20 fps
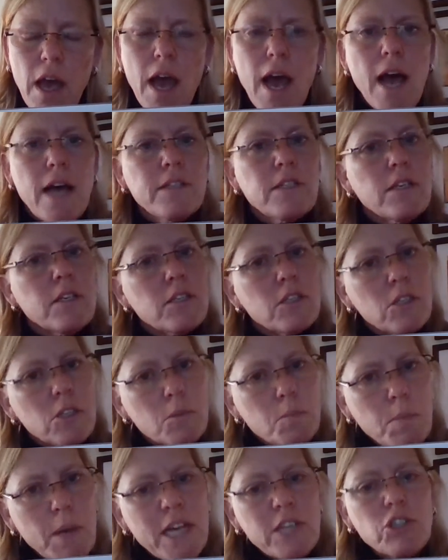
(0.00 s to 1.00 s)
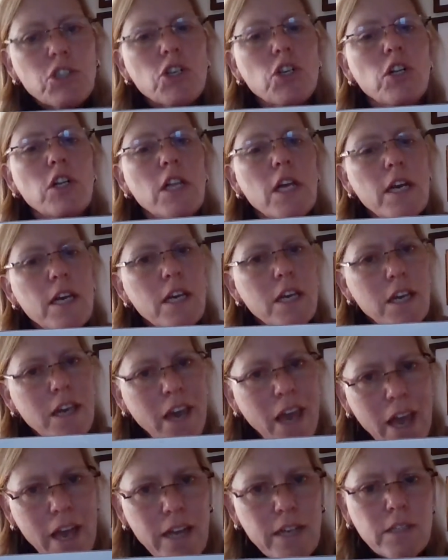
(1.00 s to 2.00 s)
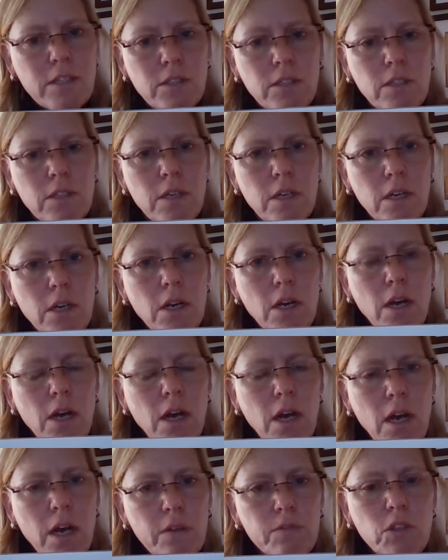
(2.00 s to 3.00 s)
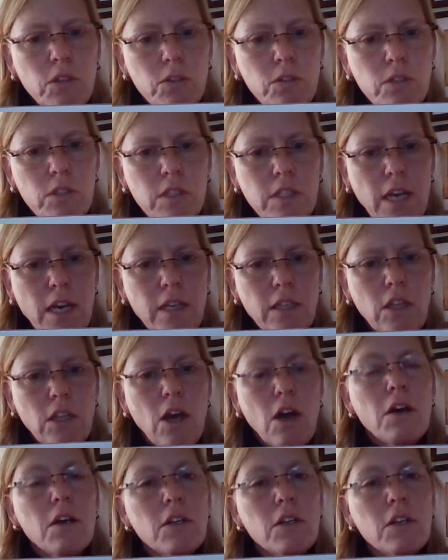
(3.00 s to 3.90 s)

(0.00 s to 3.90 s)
as a special case of Newton's second law.